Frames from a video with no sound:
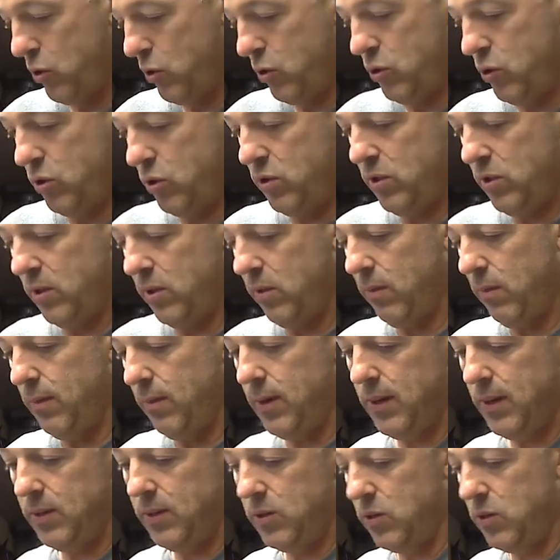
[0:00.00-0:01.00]
like a
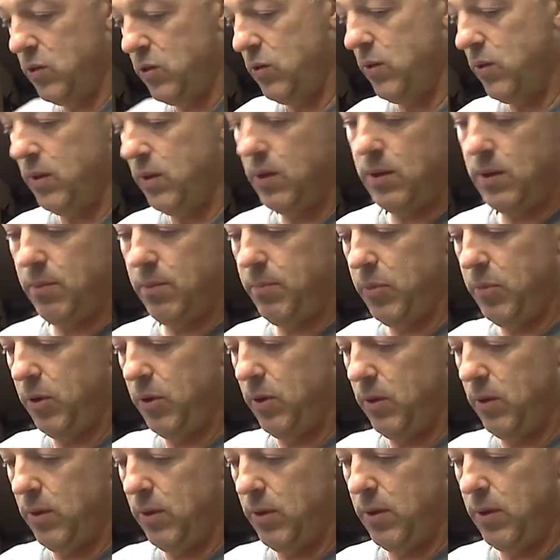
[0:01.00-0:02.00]
ratchet strap, in
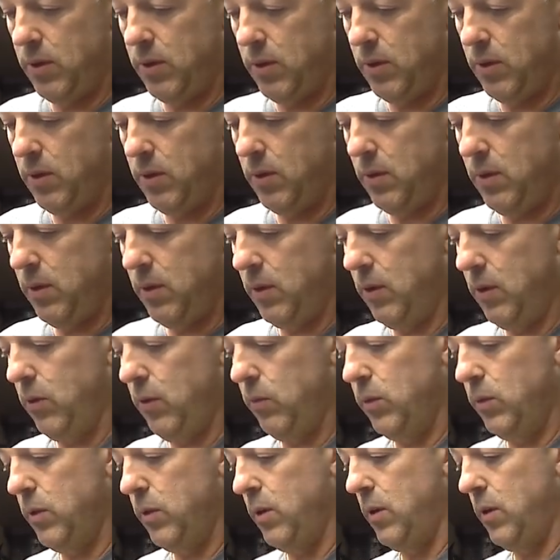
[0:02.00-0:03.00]
there, out
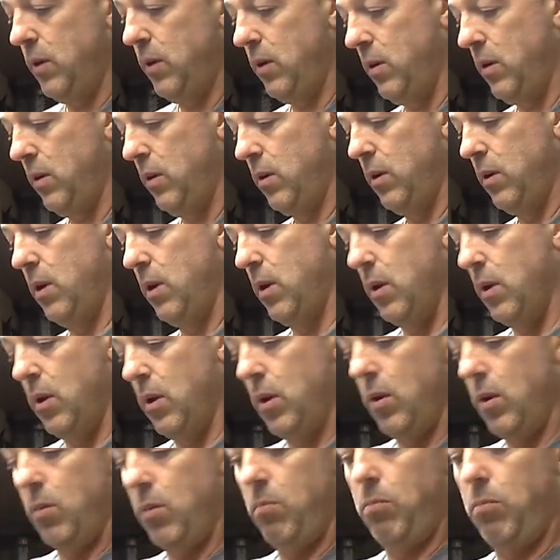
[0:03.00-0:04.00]
there,
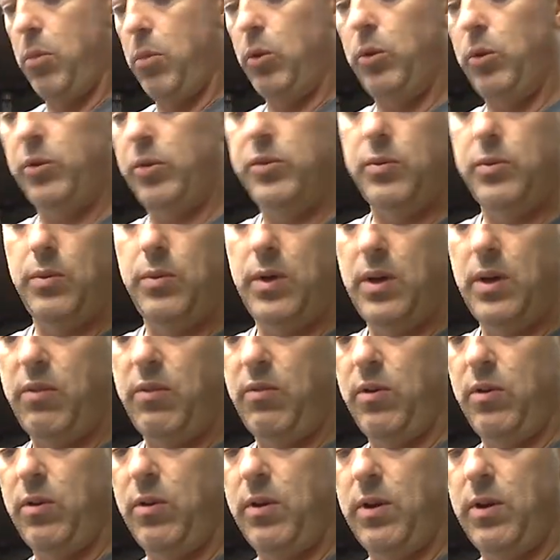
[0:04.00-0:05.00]
pull it to
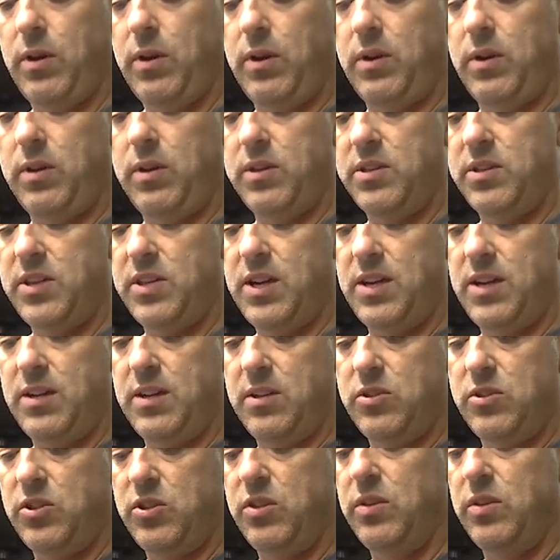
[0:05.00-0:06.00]
whatever uh, tightness
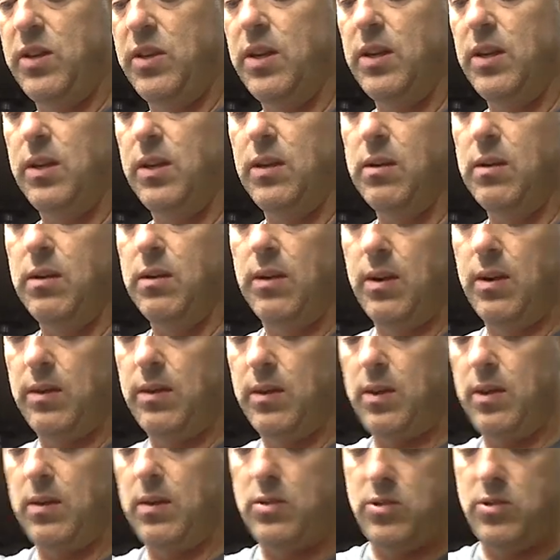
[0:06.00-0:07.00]
you need, and
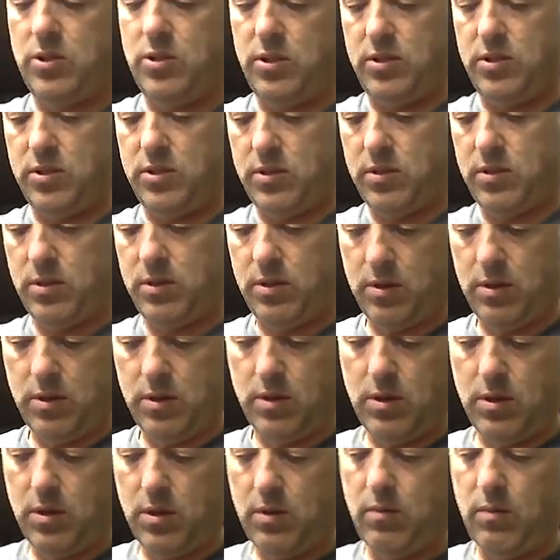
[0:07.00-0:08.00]
then just
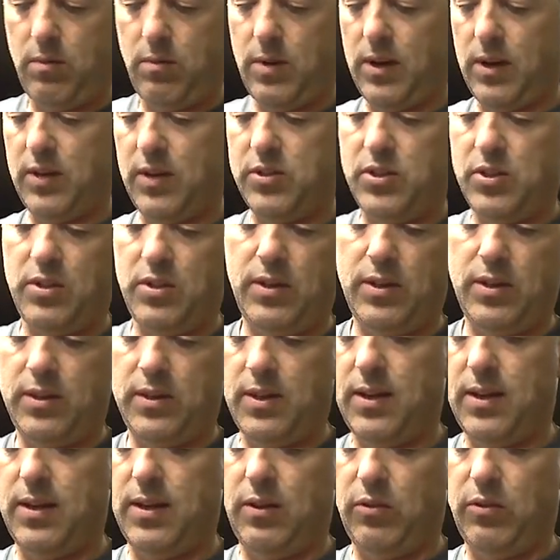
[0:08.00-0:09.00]
ratchet like that
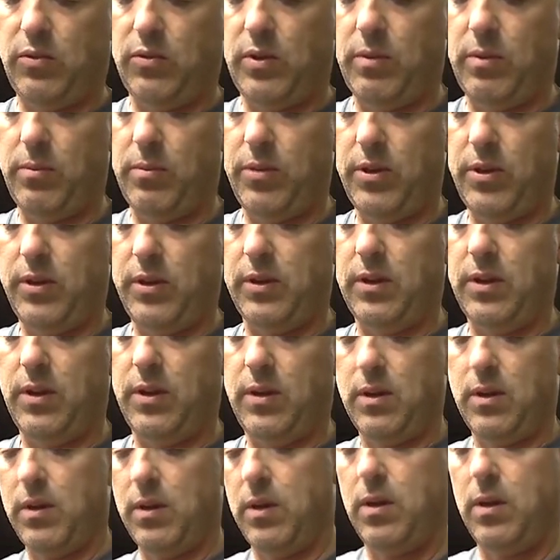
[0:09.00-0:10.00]
is what I'm thinking.
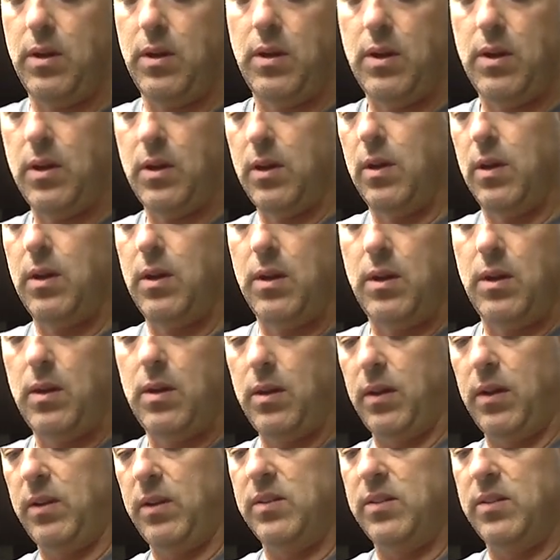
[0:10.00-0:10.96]
Like I